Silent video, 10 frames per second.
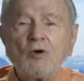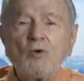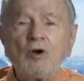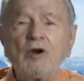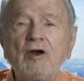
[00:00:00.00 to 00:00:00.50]

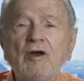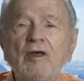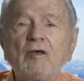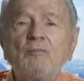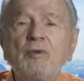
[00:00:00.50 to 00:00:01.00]
where
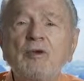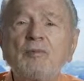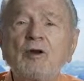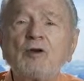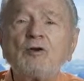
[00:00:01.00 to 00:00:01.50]

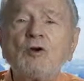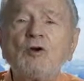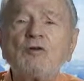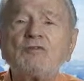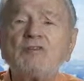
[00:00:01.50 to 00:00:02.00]
people are
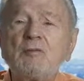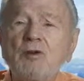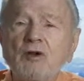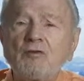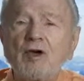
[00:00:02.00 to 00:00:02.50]
drawn of
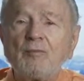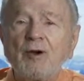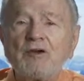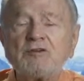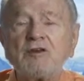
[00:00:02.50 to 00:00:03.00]
similar
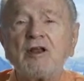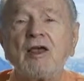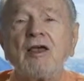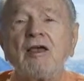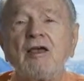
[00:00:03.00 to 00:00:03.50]
vibration.
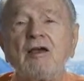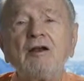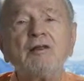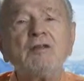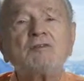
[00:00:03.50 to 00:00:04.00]
Here
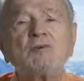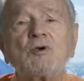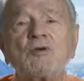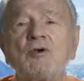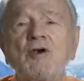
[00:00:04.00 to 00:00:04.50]
in this
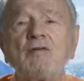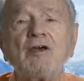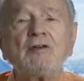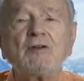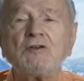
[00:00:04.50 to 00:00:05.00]
world, you have
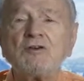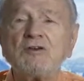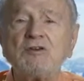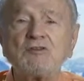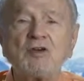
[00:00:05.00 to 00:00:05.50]

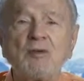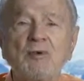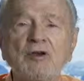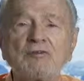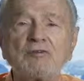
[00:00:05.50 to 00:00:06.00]
heterogeneous
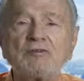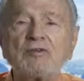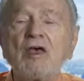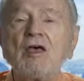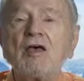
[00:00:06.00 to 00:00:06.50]

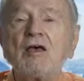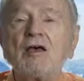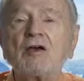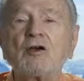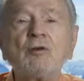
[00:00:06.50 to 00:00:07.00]
vibrations.
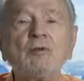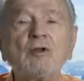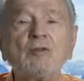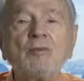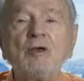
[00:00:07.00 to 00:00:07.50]
A
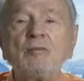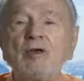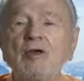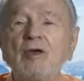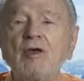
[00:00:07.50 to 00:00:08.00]
criminal may
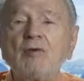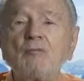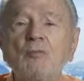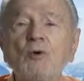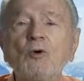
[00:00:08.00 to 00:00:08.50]
be
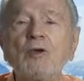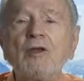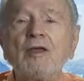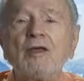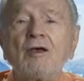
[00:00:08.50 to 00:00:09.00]

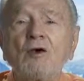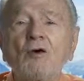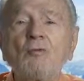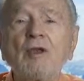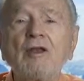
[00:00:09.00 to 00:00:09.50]
born
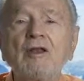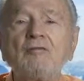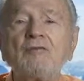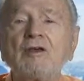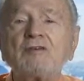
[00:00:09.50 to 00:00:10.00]
or may
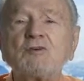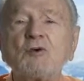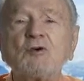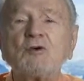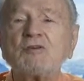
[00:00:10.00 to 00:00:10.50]
live next
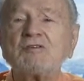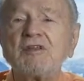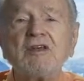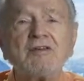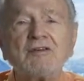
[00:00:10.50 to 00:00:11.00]
door to a
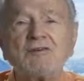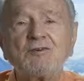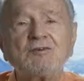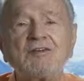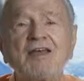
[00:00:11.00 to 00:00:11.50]
saint. You
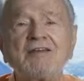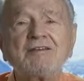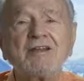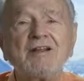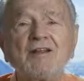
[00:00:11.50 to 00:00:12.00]
just can't
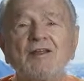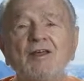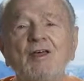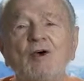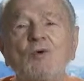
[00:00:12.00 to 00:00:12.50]
tell. The
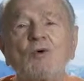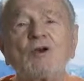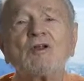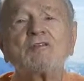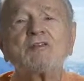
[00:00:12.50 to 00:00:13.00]

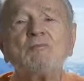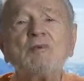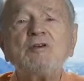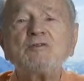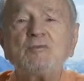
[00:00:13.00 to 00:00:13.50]
world is a
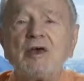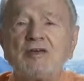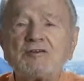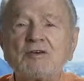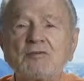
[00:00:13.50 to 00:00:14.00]

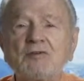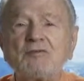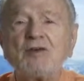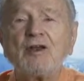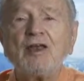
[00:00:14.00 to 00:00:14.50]
mishmash of
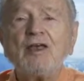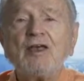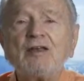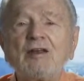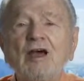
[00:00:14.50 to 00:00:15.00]
different
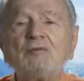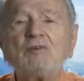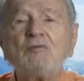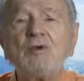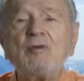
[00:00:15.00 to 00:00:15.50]
types
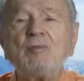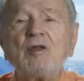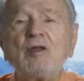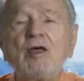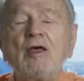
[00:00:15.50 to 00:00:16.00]
of
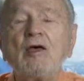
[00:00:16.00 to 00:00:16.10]
people.